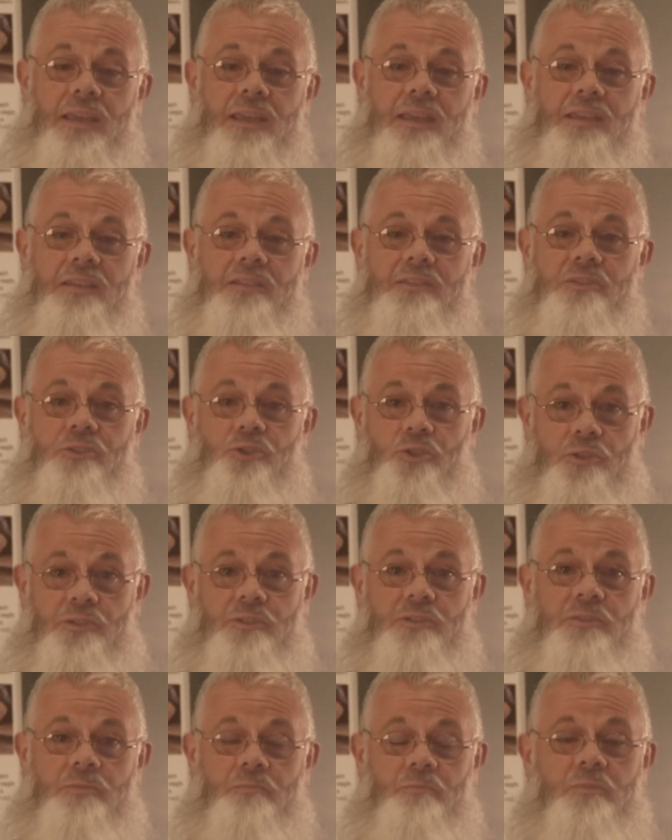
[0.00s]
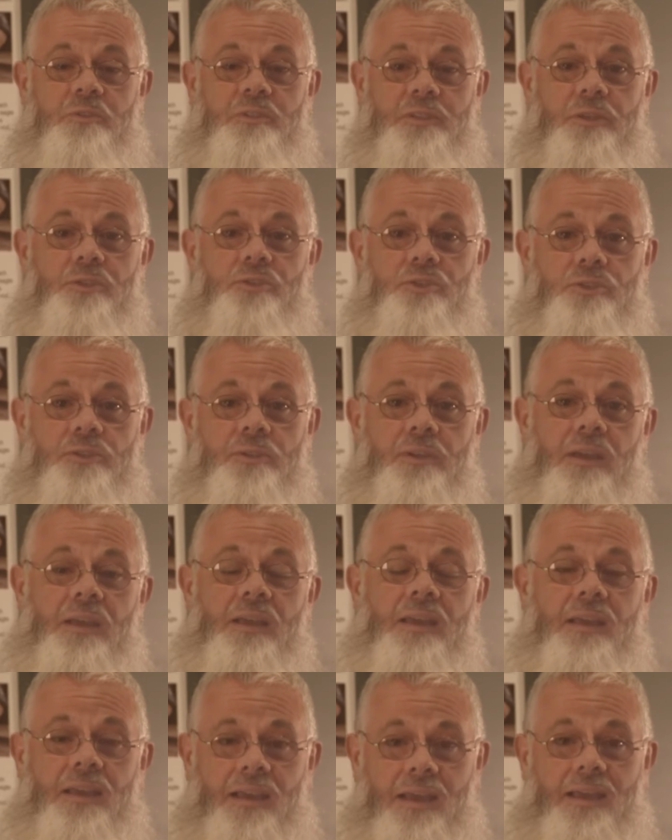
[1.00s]
is just such
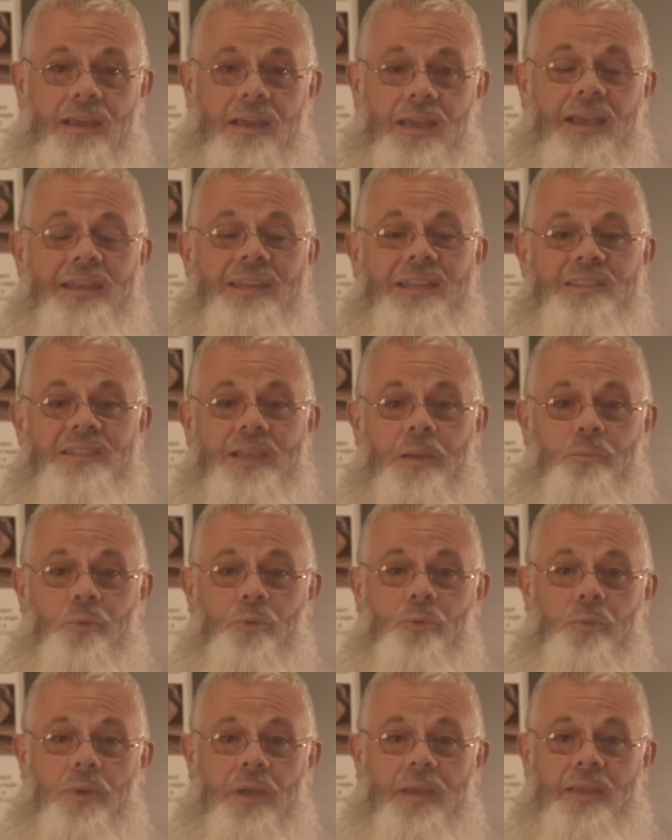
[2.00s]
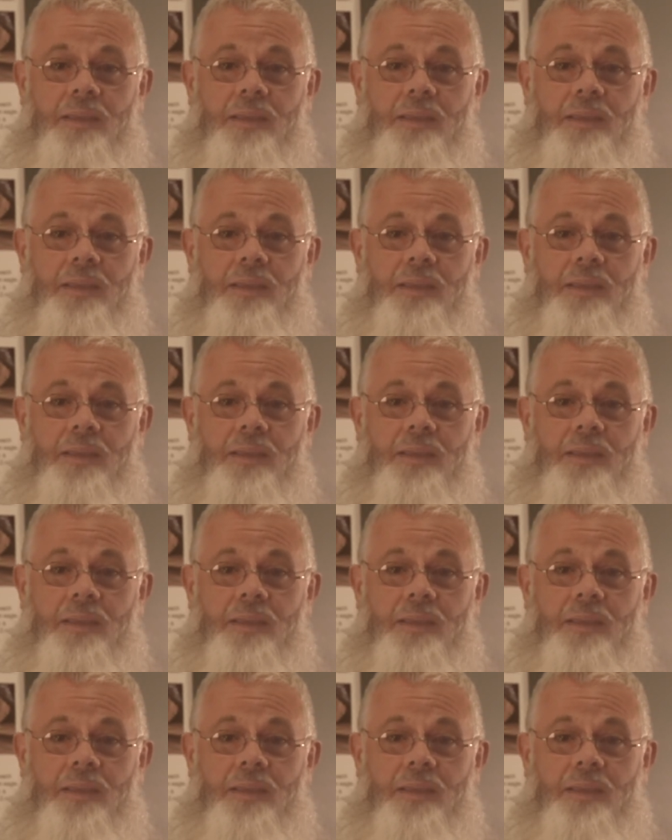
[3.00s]
an example.